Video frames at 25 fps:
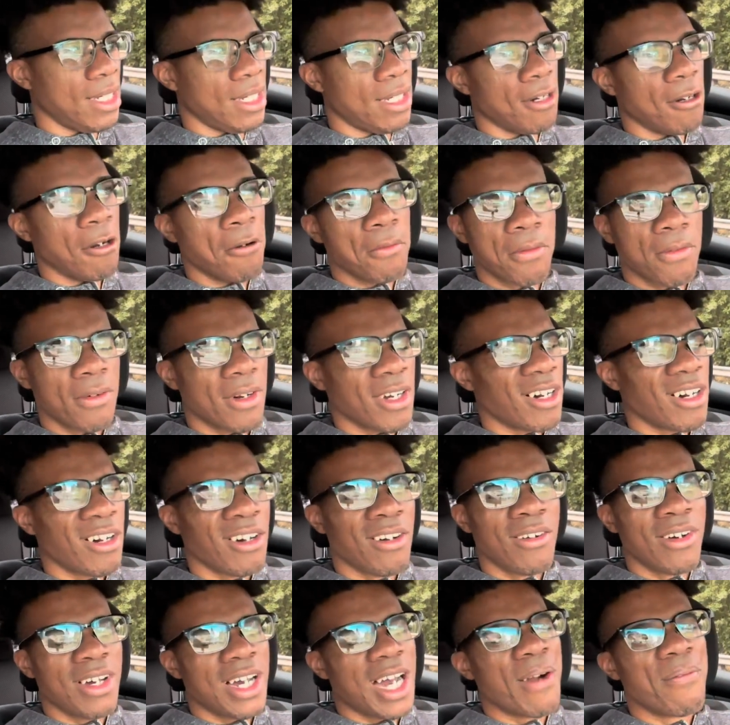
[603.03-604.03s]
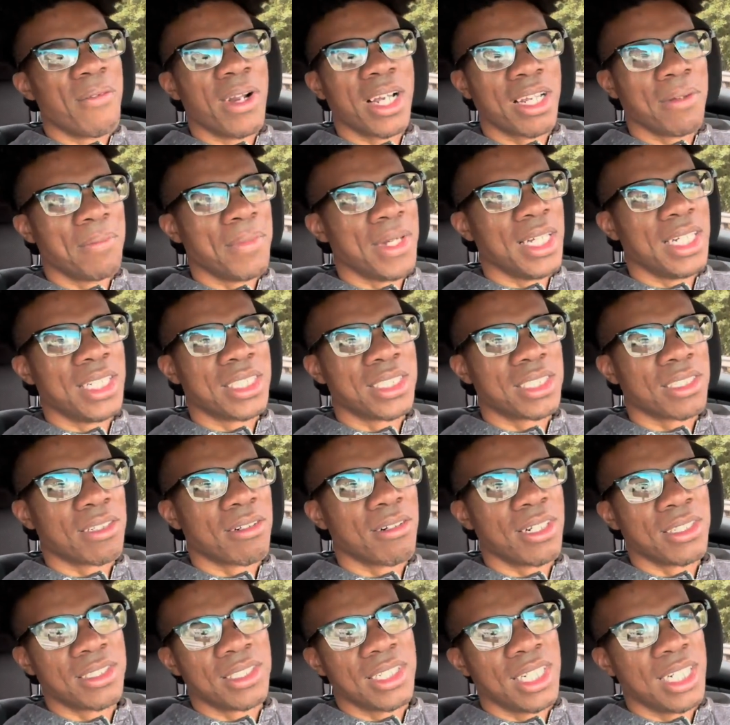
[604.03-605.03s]
Overall, I recommend
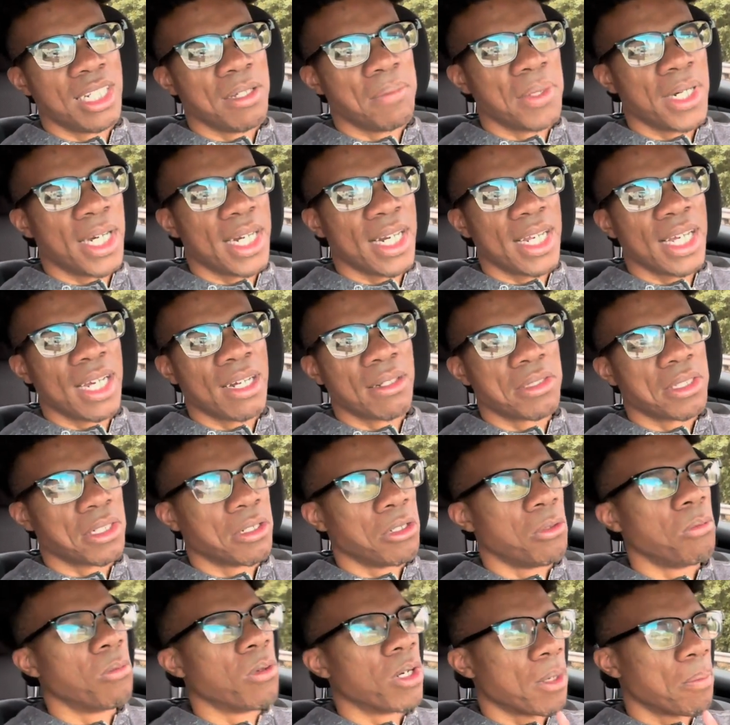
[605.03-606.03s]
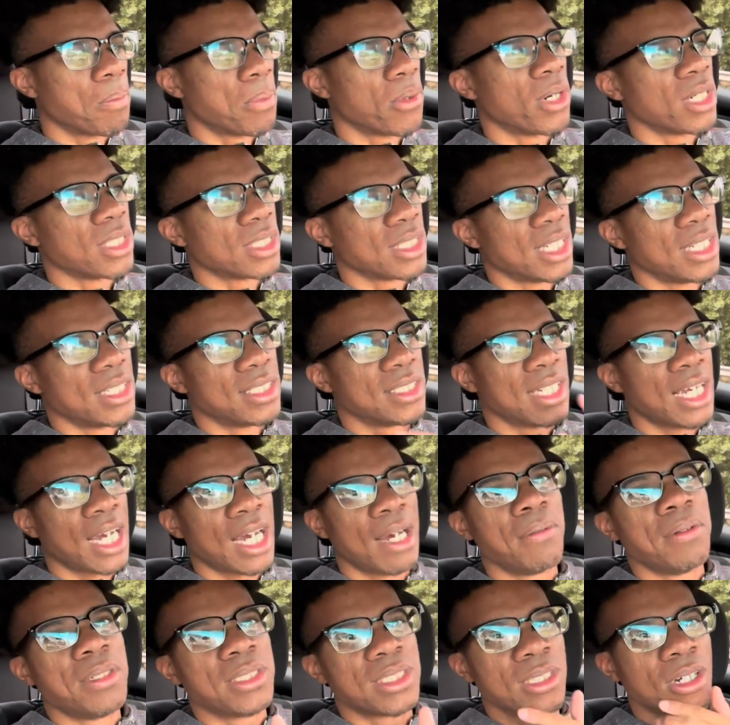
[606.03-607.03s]
Instacart to anybody out there who want a part-time
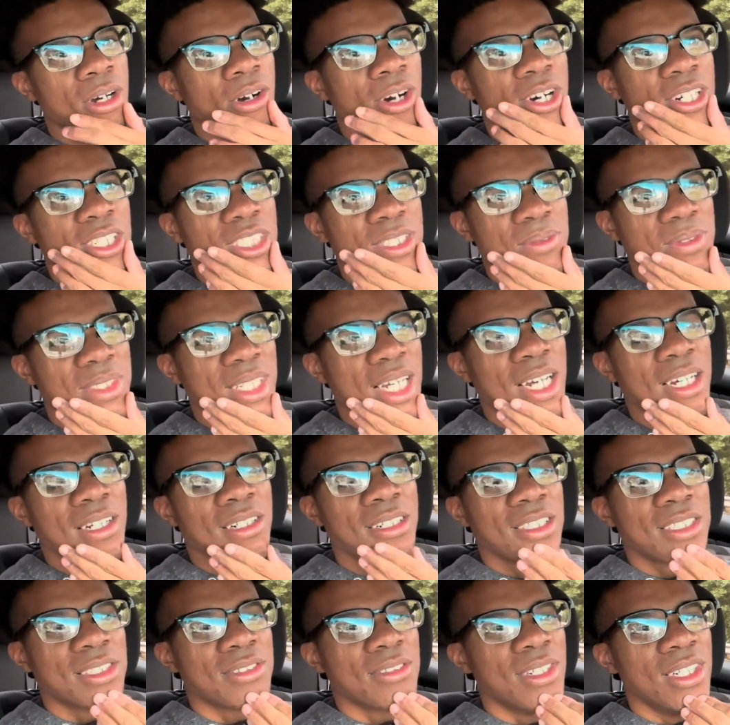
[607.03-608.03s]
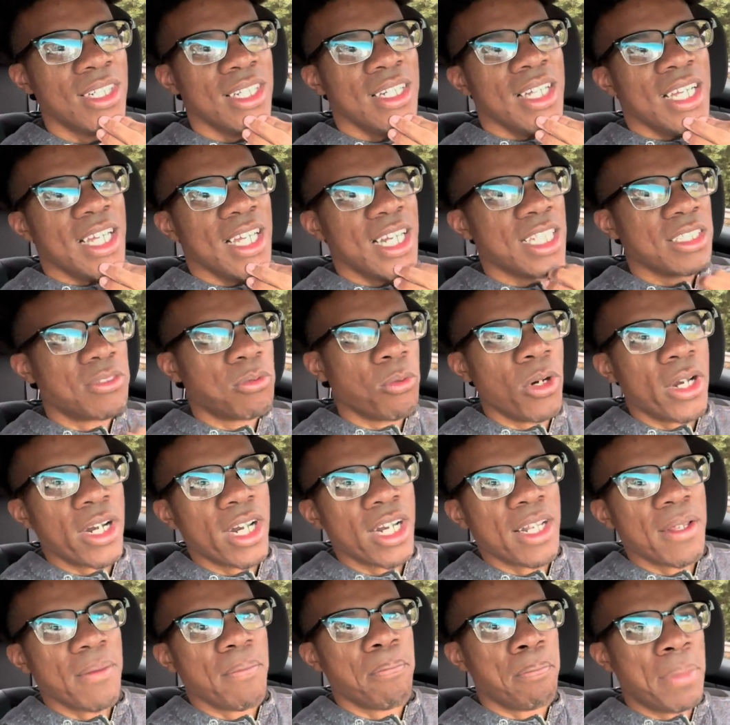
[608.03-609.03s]
job. It's an awesome side hustle. It is one
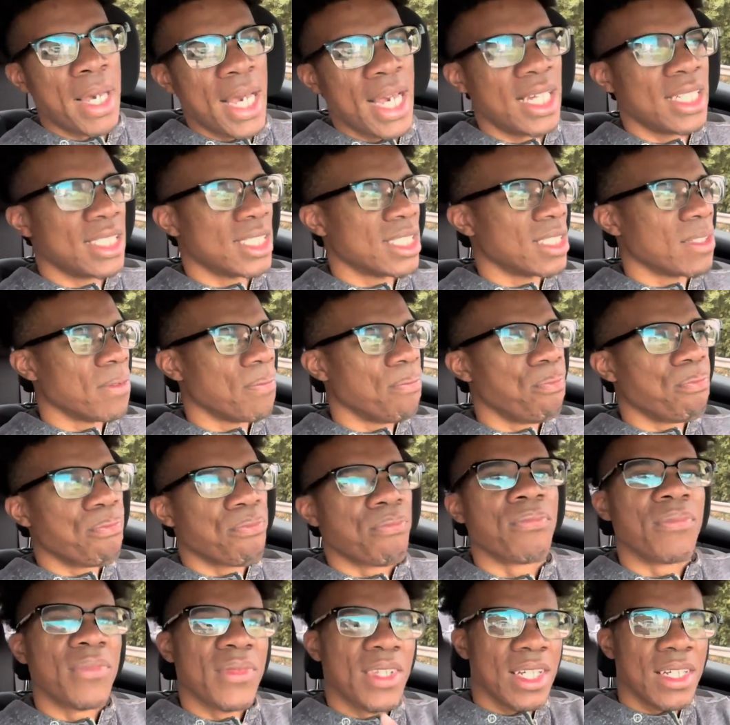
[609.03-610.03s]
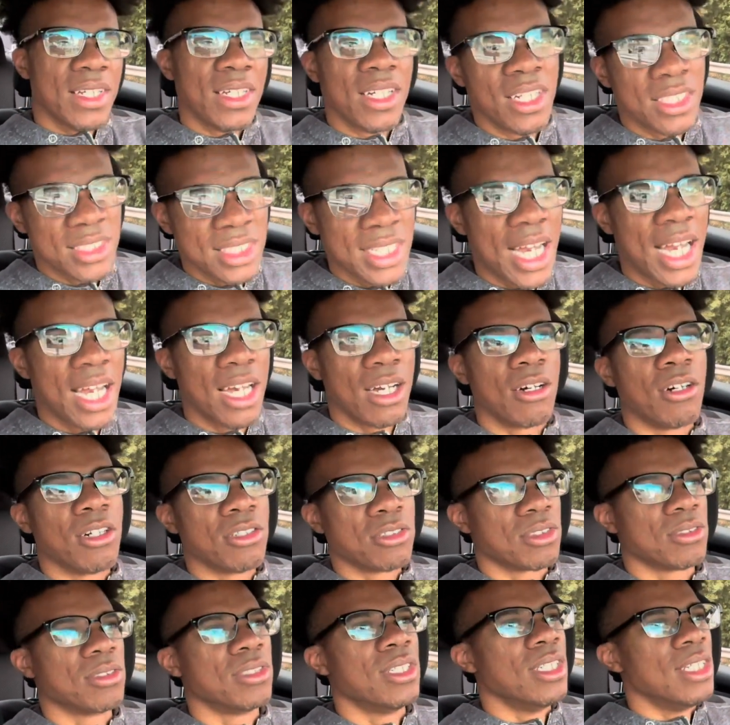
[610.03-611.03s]
of the best side
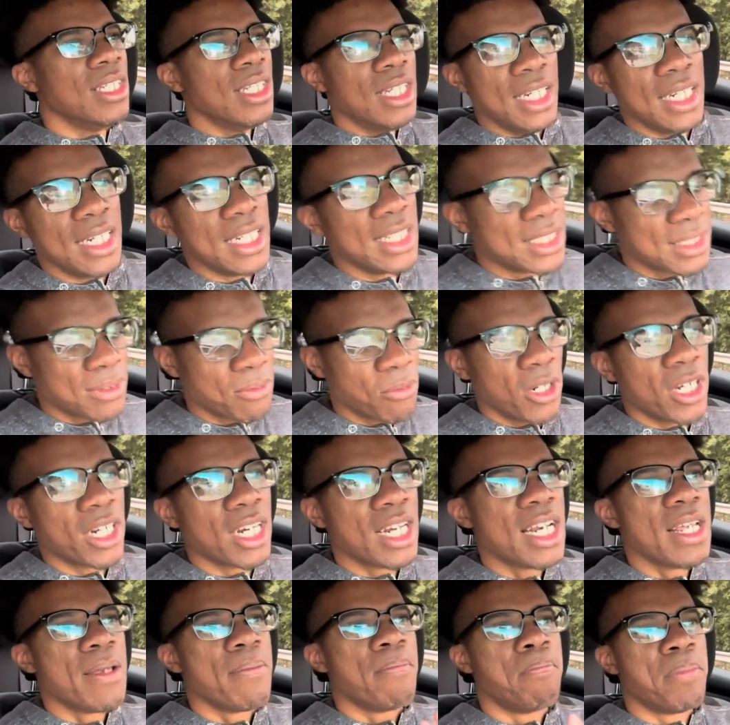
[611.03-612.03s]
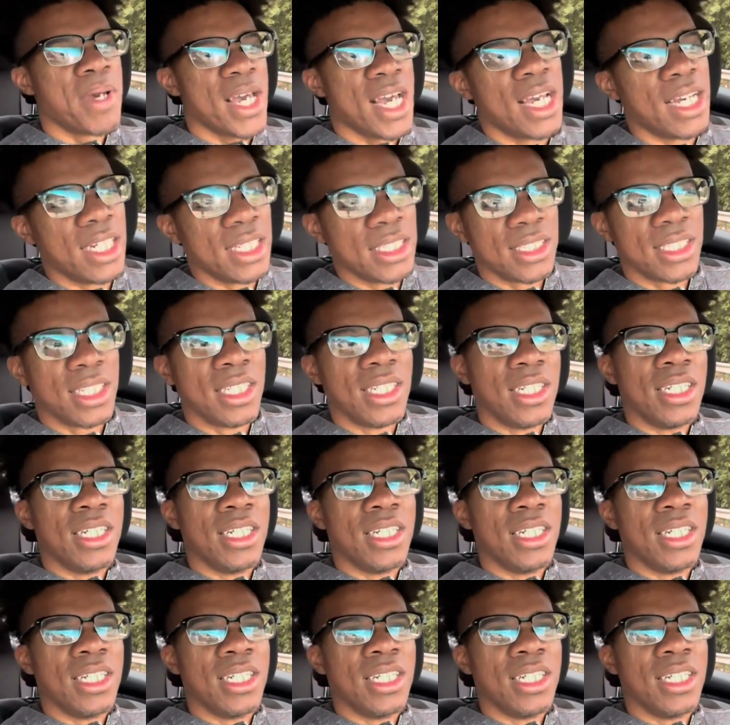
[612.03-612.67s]
hustles, and it's one of the best